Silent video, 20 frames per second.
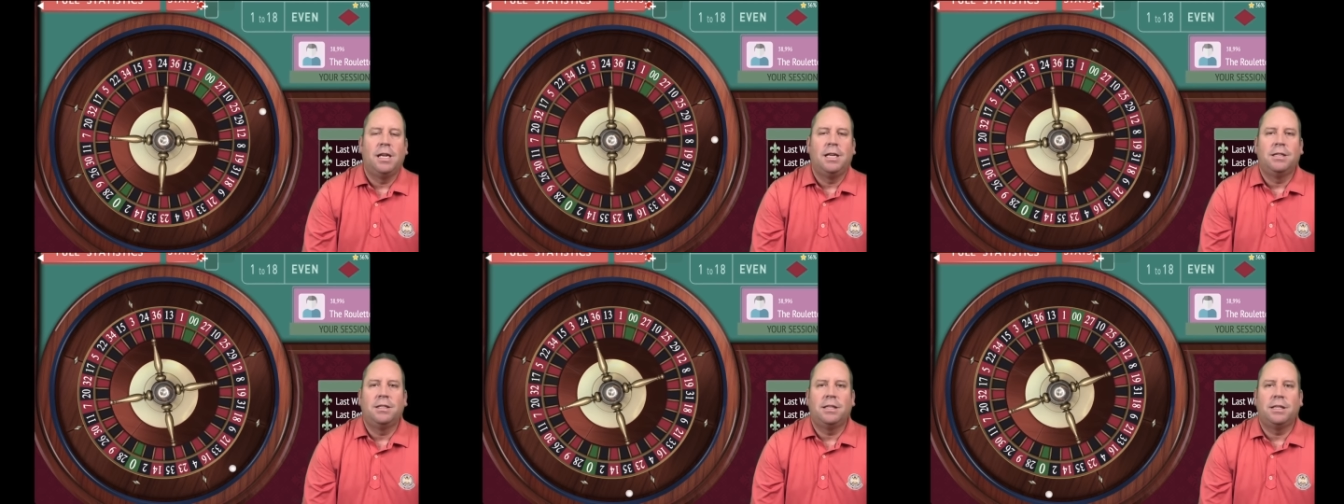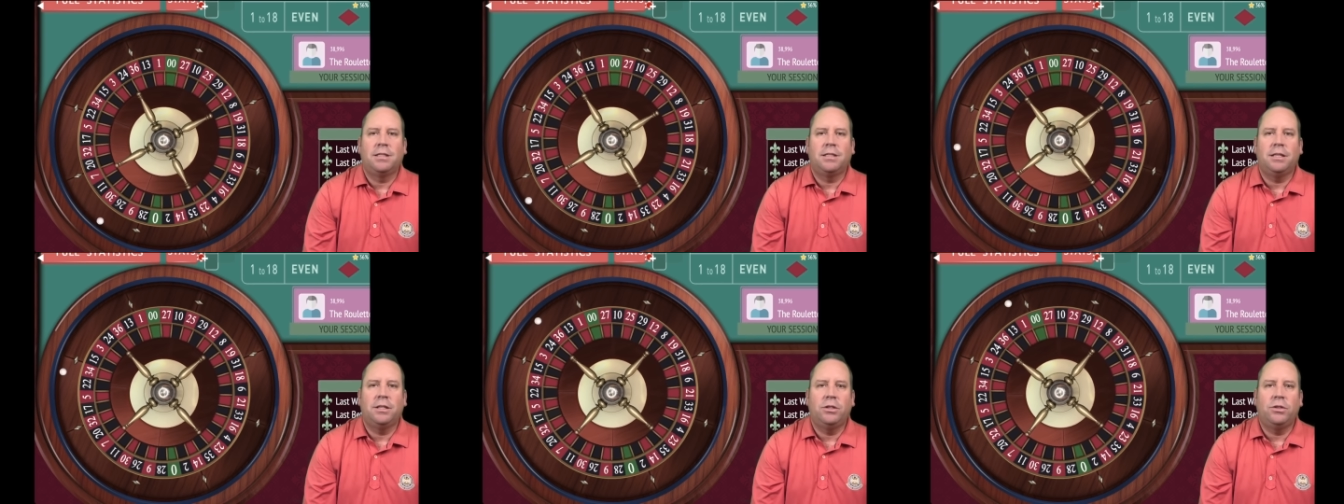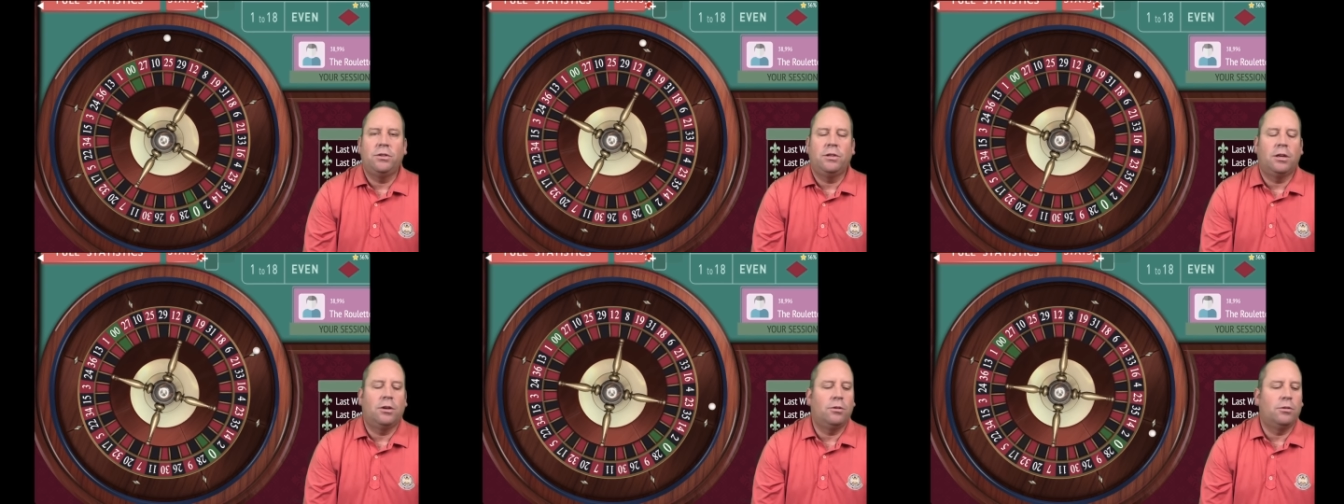
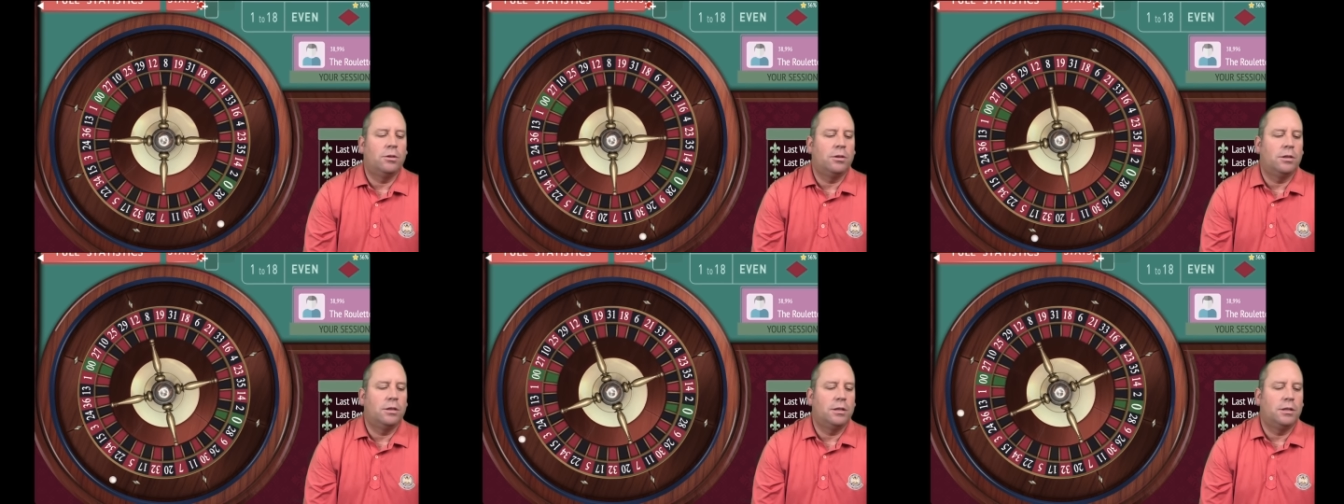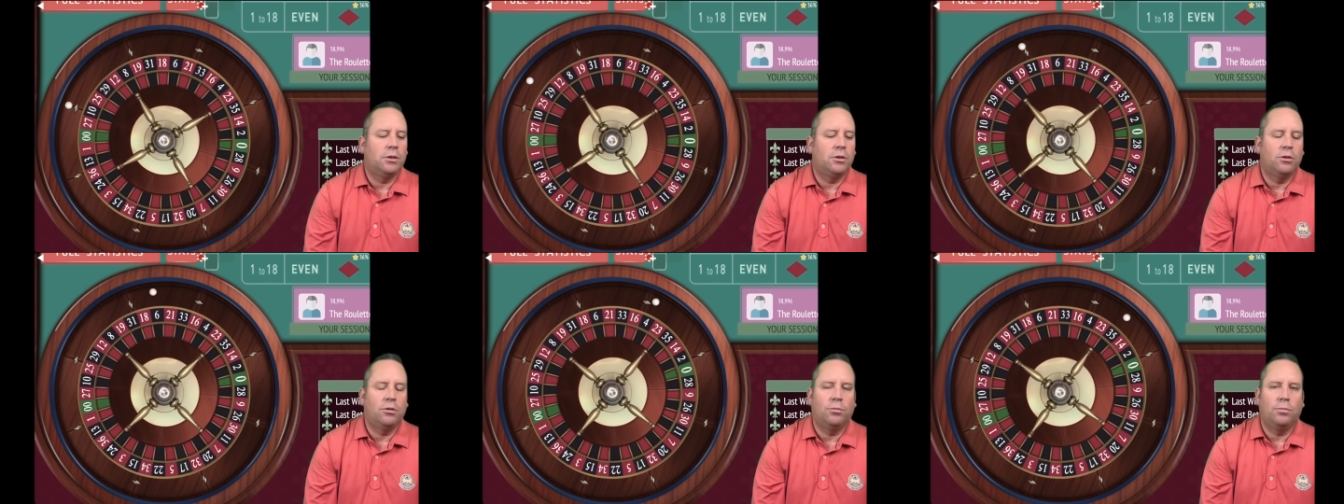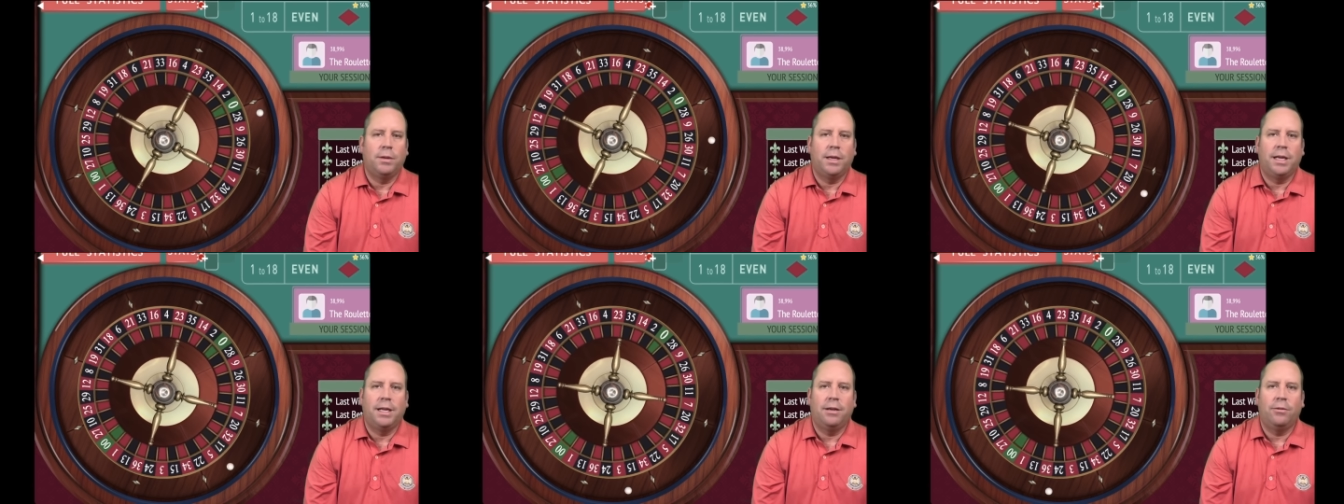$62 total
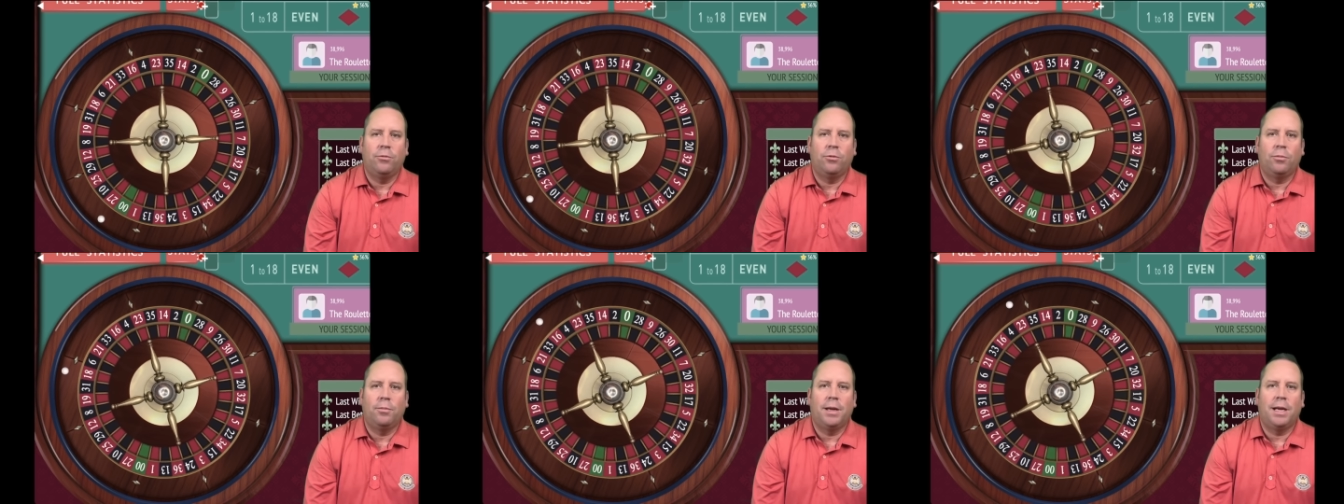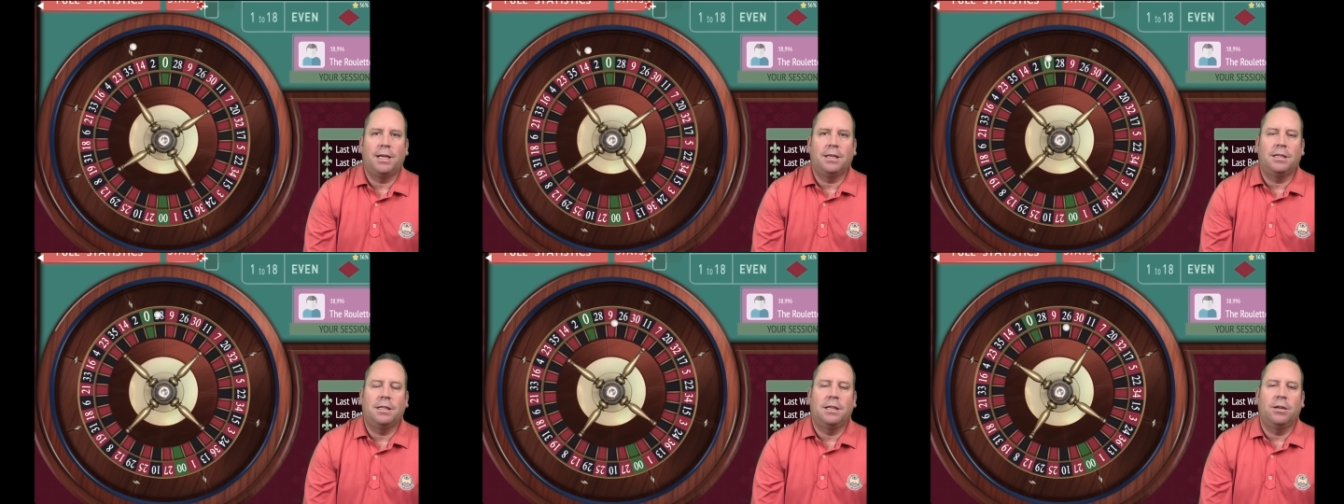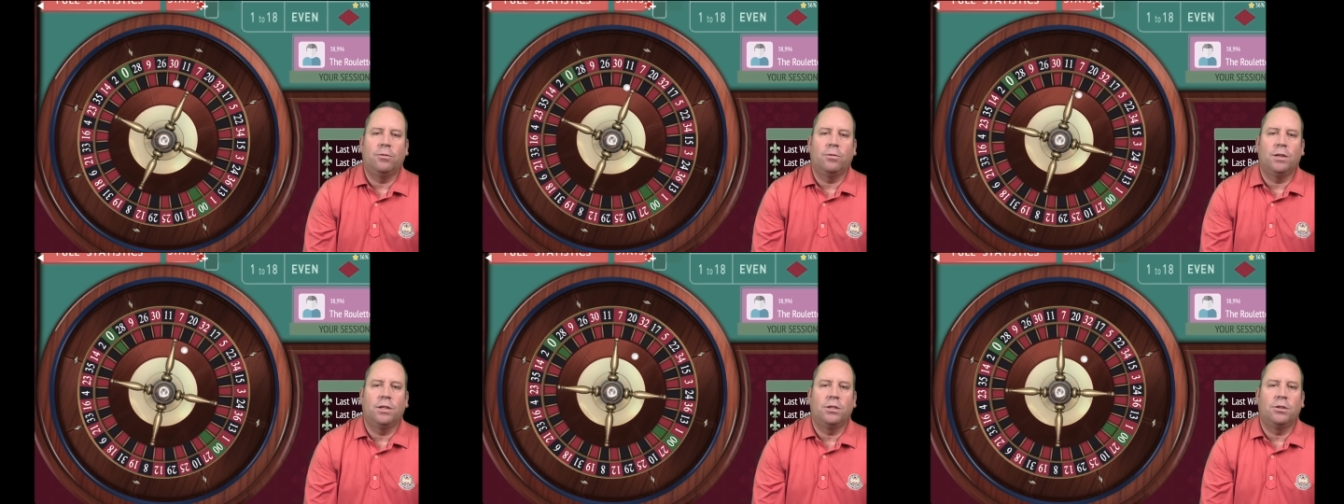bet. We're back to the
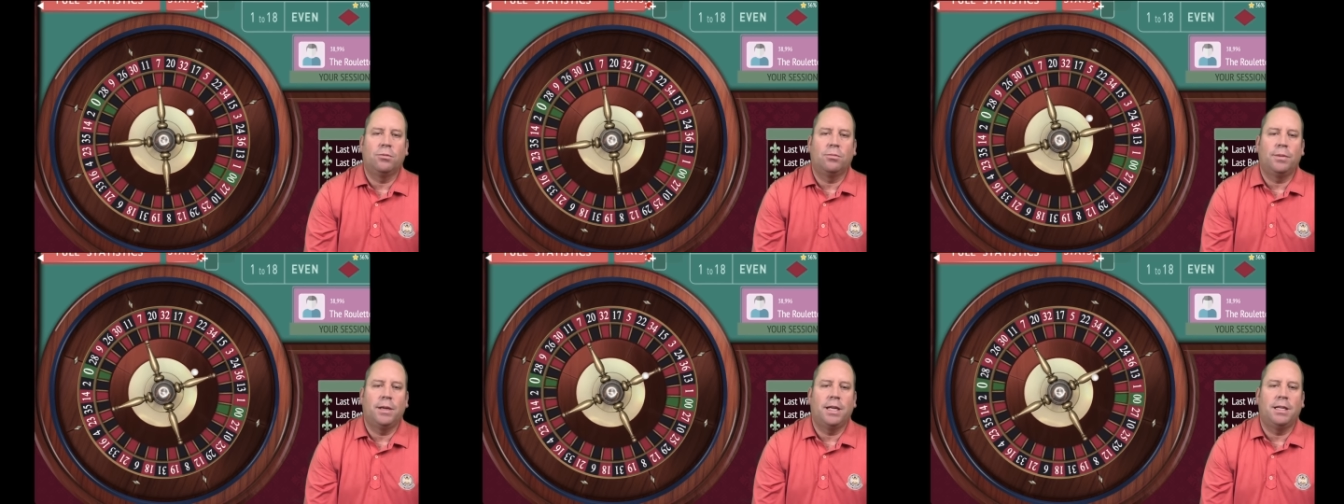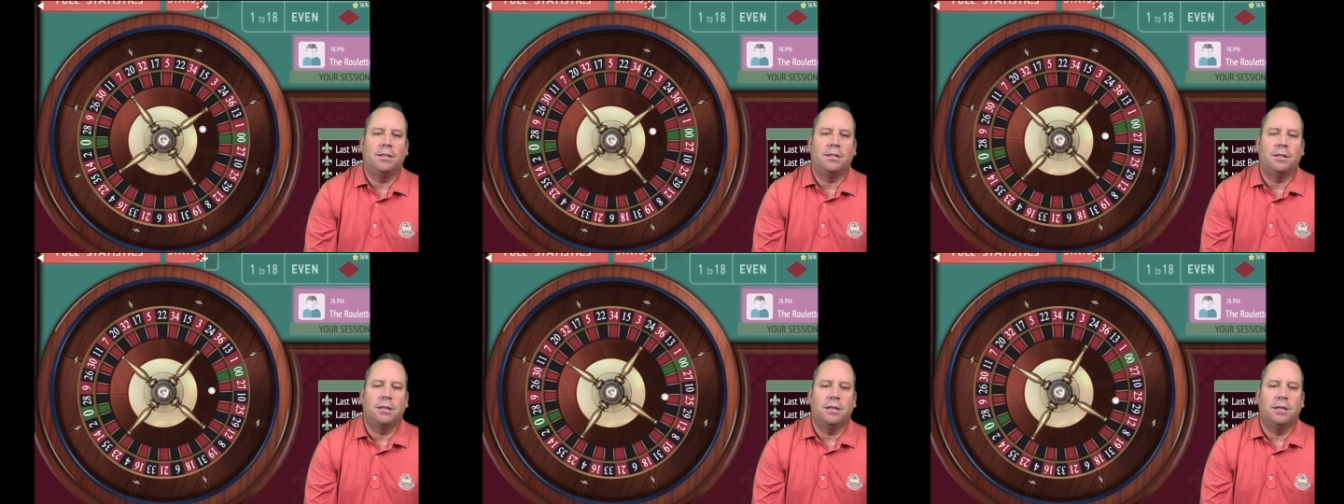original bets.